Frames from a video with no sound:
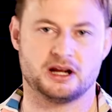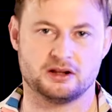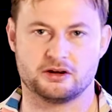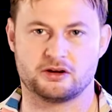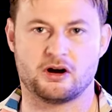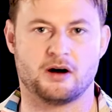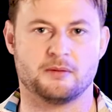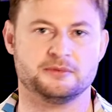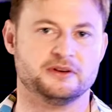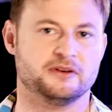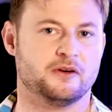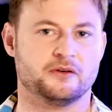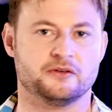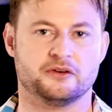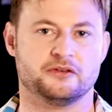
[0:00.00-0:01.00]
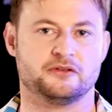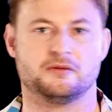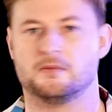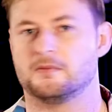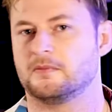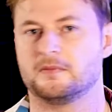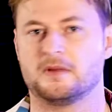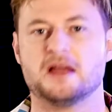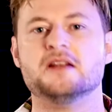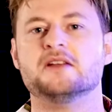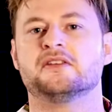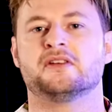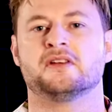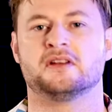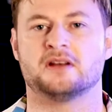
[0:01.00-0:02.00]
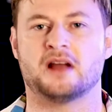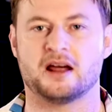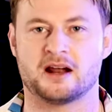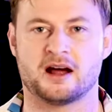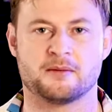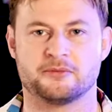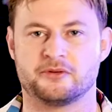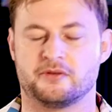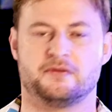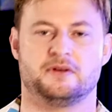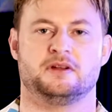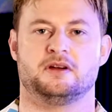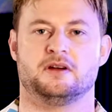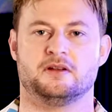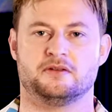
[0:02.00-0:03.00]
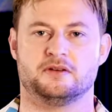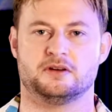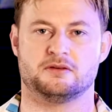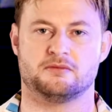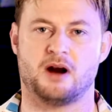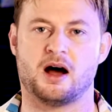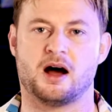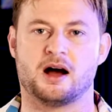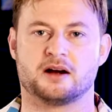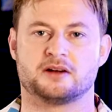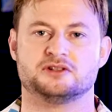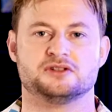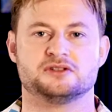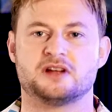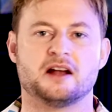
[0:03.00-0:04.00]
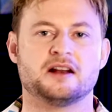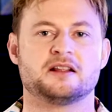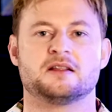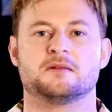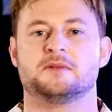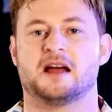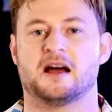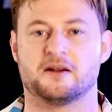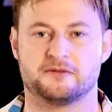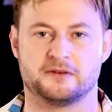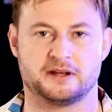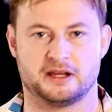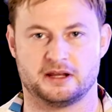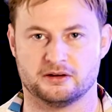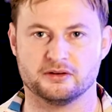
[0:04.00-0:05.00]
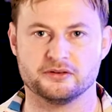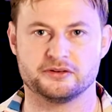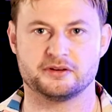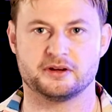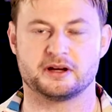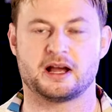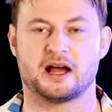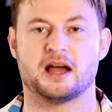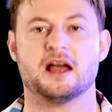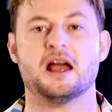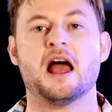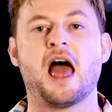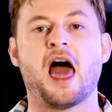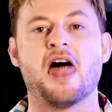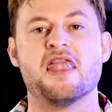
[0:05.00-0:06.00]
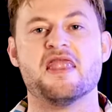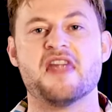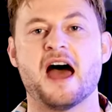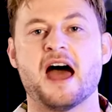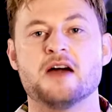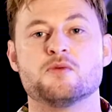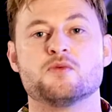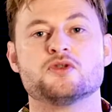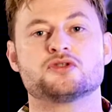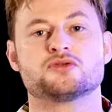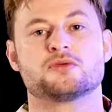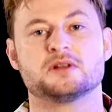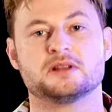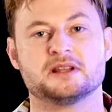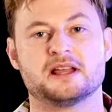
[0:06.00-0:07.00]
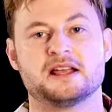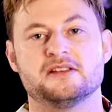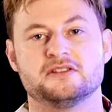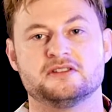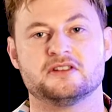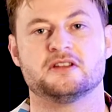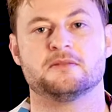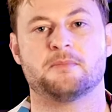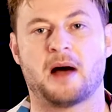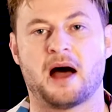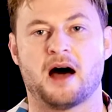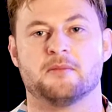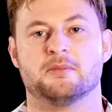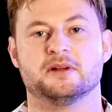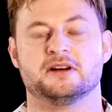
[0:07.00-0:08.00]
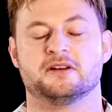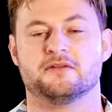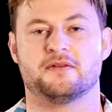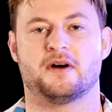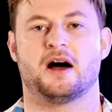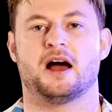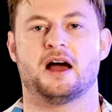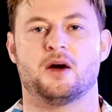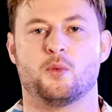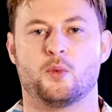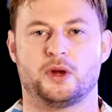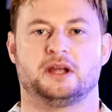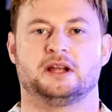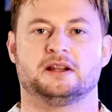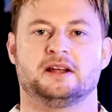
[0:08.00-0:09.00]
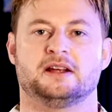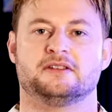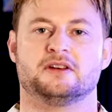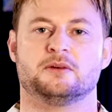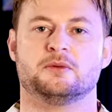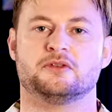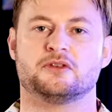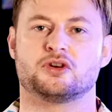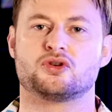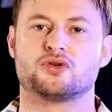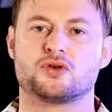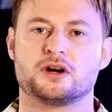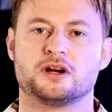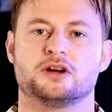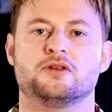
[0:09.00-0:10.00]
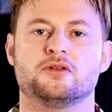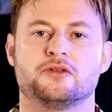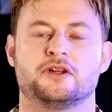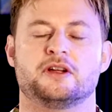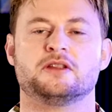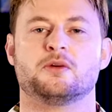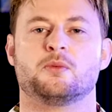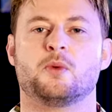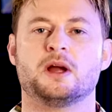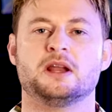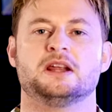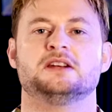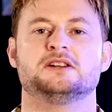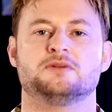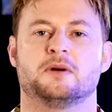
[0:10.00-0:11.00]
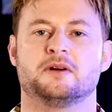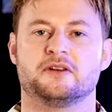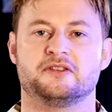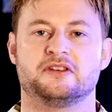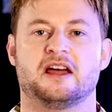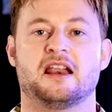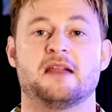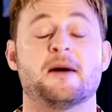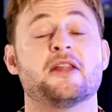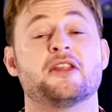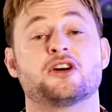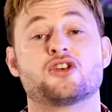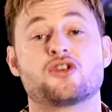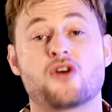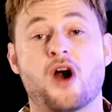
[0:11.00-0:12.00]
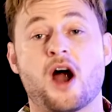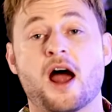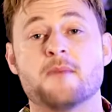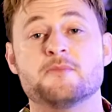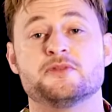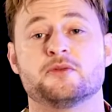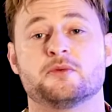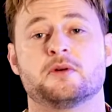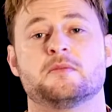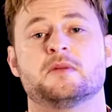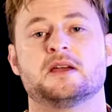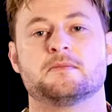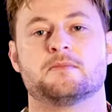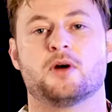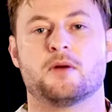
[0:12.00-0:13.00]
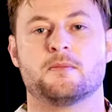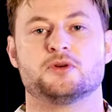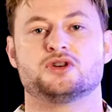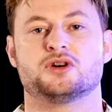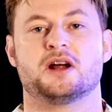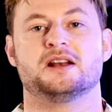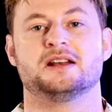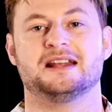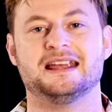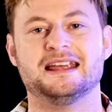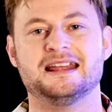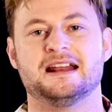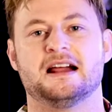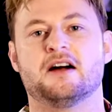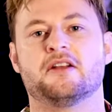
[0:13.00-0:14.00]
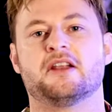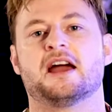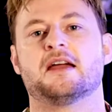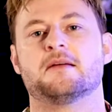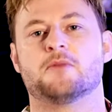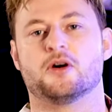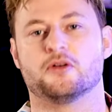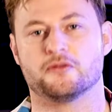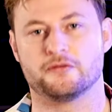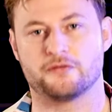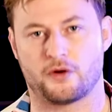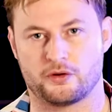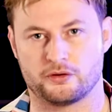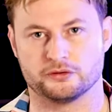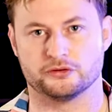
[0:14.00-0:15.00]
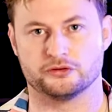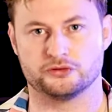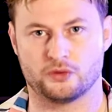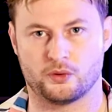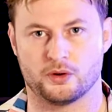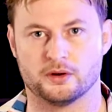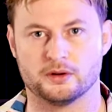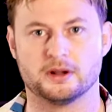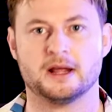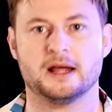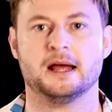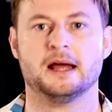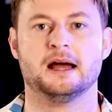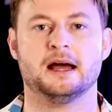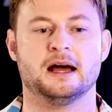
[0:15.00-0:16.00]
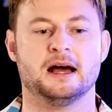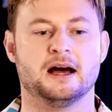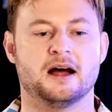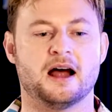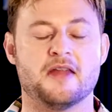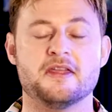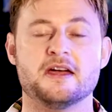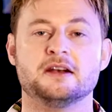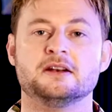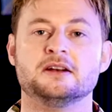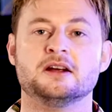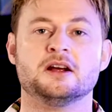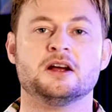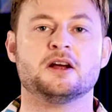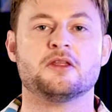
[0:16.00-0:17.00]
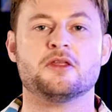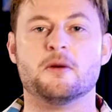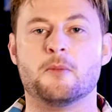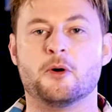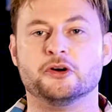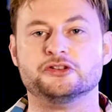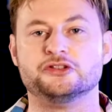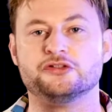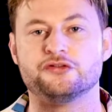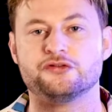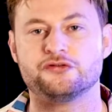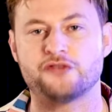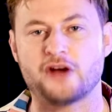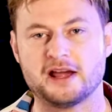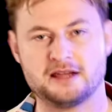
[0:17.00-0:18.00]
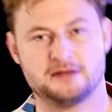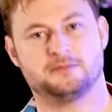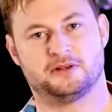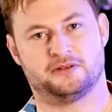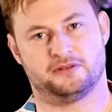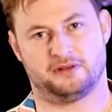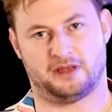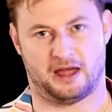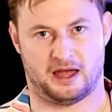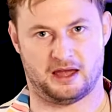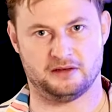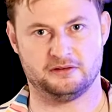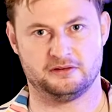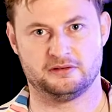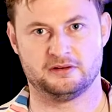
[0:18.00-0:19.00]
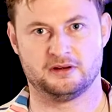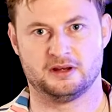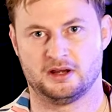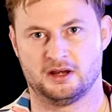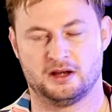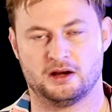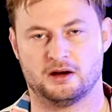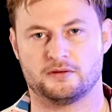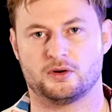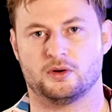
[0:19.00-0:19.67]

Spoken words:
helicopter on just innocent, unarmed civilians in Iraq, just gunning them down for giggles, okay? That was released to the public via WikiLeaks. It was a critical thing that we needed to understand about the crimes that were being perpetrated in our name on foreign soil. And then the most famous case, of